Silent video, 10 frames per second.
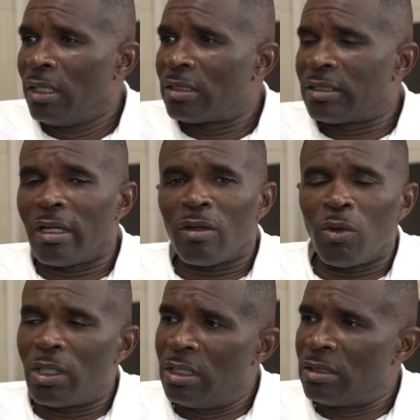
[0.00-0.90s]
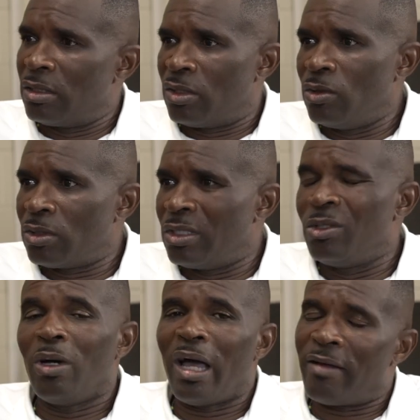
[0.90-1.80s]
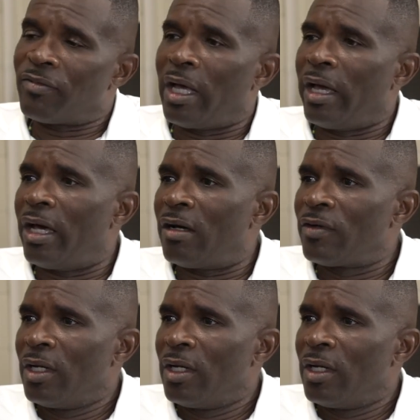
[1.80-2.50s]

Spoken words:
Stellar One institution, you have to have